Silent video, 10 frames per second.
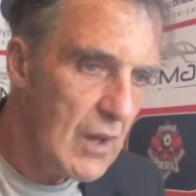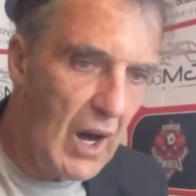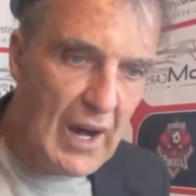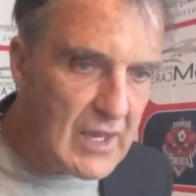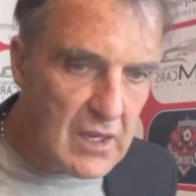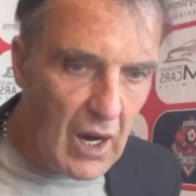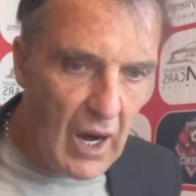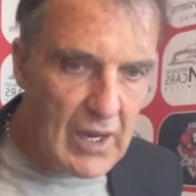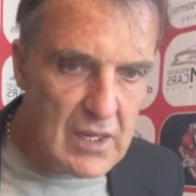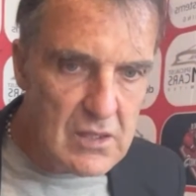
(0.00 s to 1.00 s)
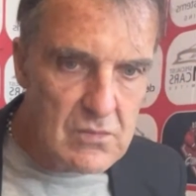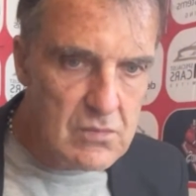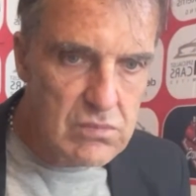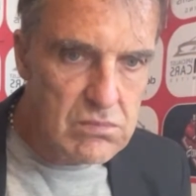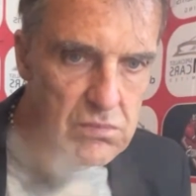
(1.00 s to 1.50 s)

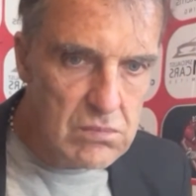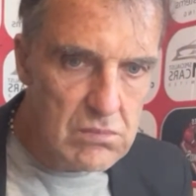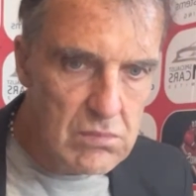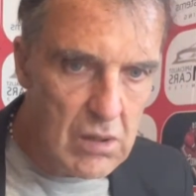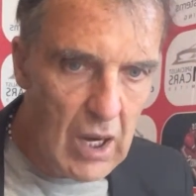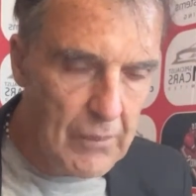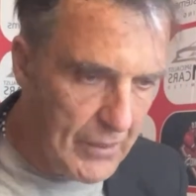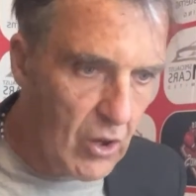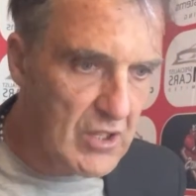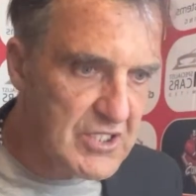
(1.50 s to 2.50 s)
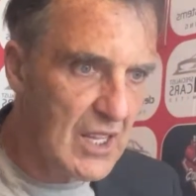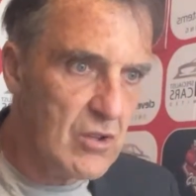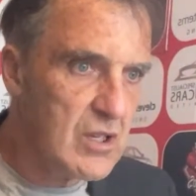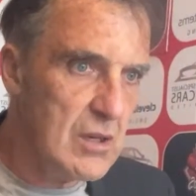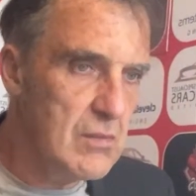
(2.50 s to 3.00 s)
I'll be honest, I
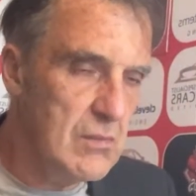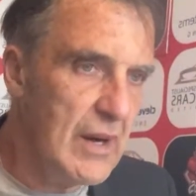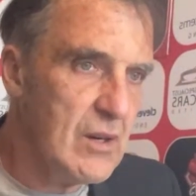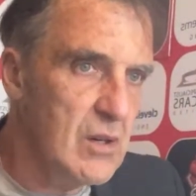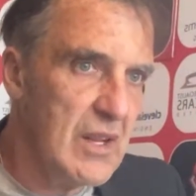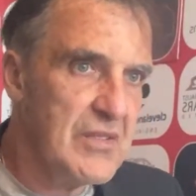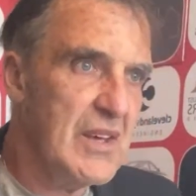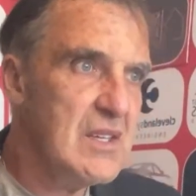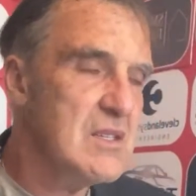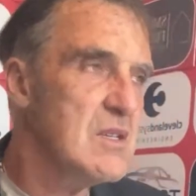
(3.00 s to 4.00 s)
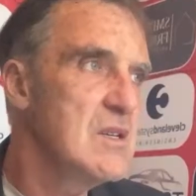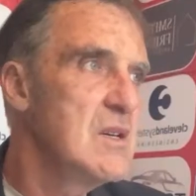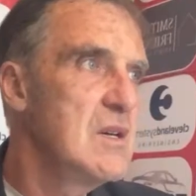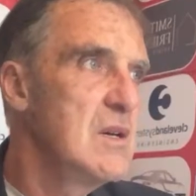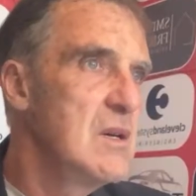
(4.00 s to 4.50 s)
look at Michael and I think,
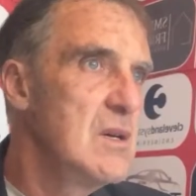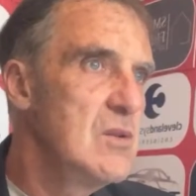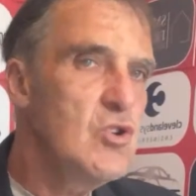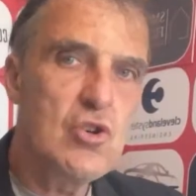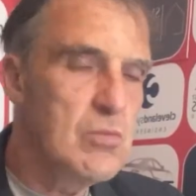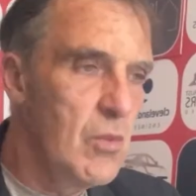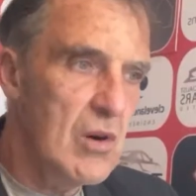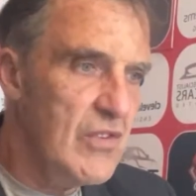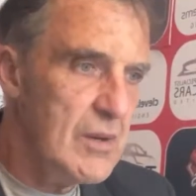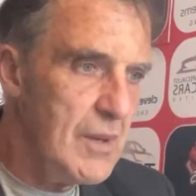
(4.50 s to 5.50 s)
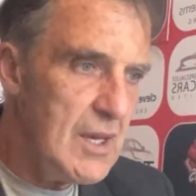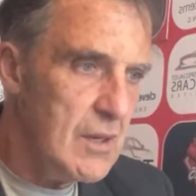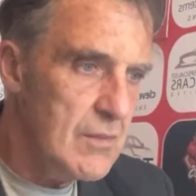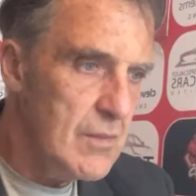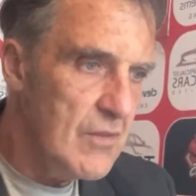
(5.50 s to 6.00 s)
you couldn't motivate
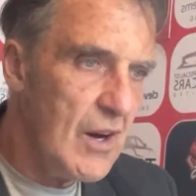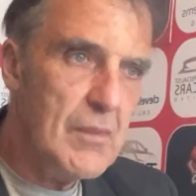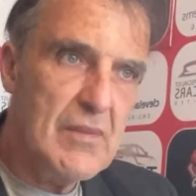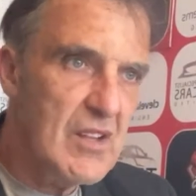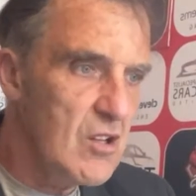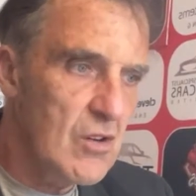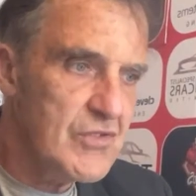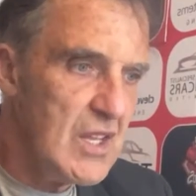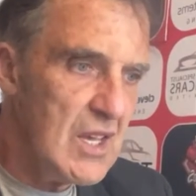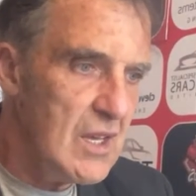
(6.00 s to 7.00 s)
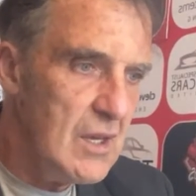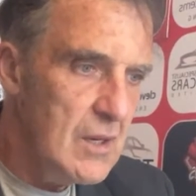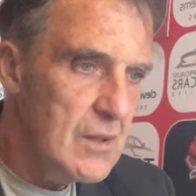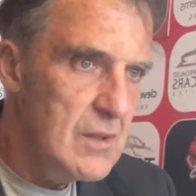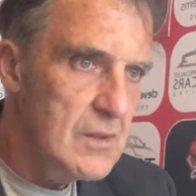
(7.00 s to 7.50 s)
me. If I'm having an off day,
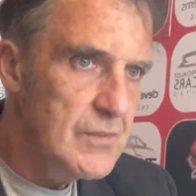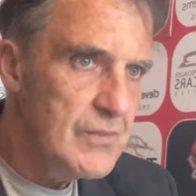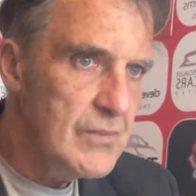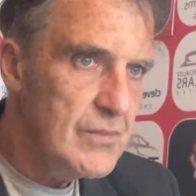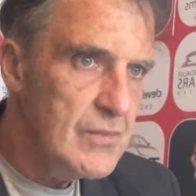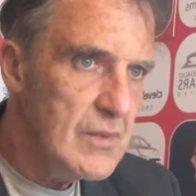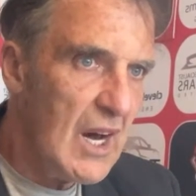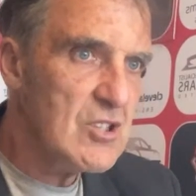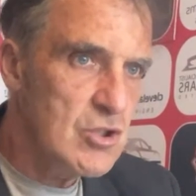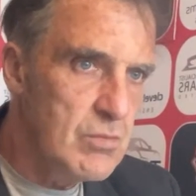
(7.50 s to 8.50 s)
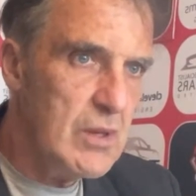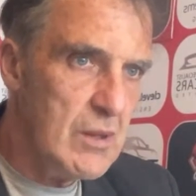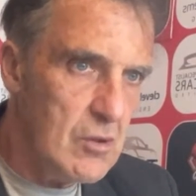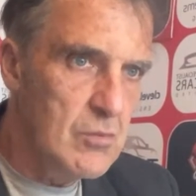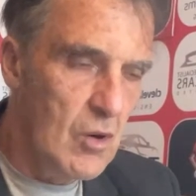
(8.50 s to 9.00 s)
I should be
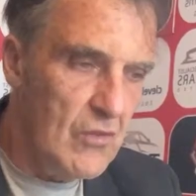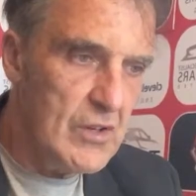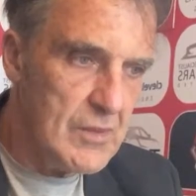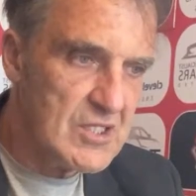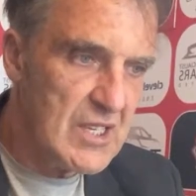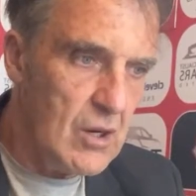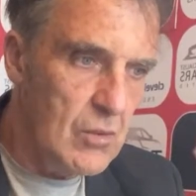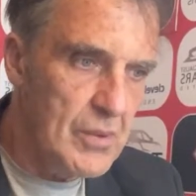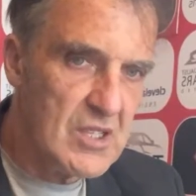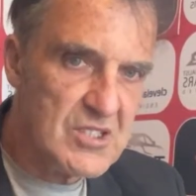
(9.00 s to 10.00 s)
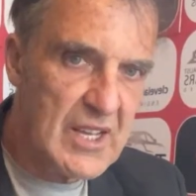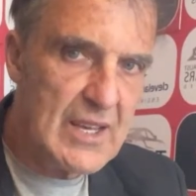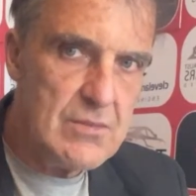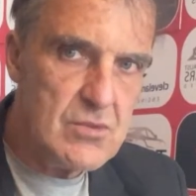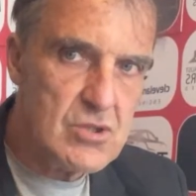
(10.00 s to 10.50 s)
able to motivate myself, but there's
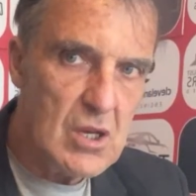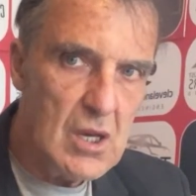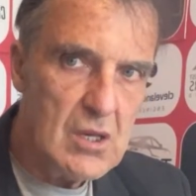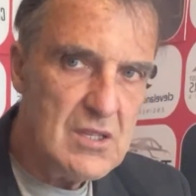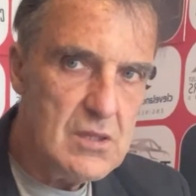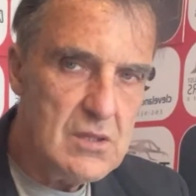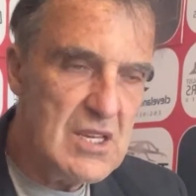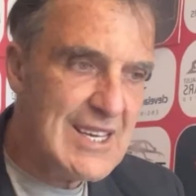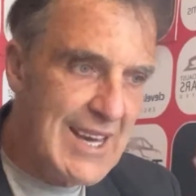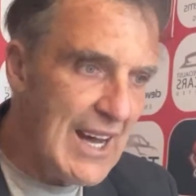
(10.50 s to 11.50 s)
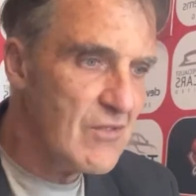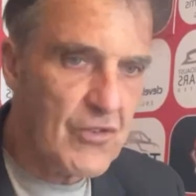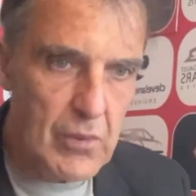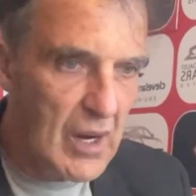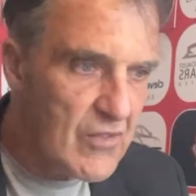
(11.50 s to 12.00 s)
times you can't
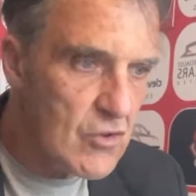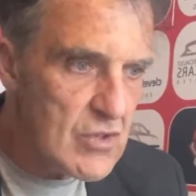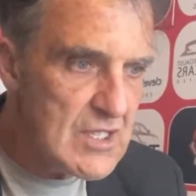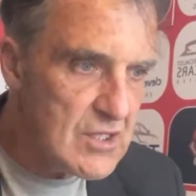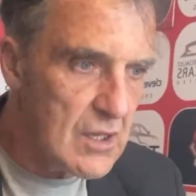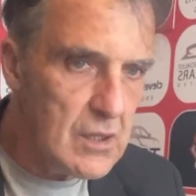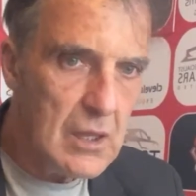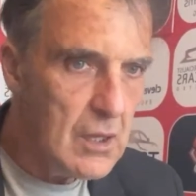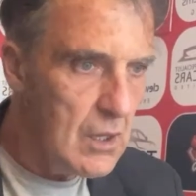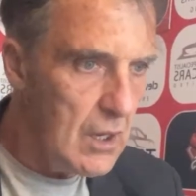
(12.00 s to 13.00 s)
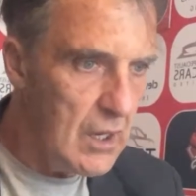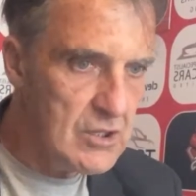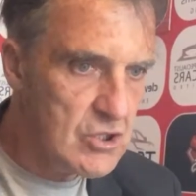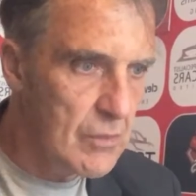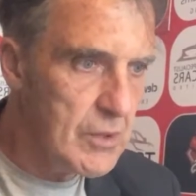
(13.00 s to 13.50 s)
for whatever reason, and
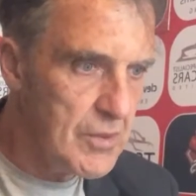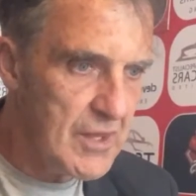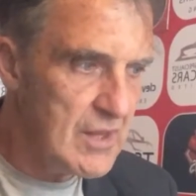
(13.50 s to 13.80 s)
somebody within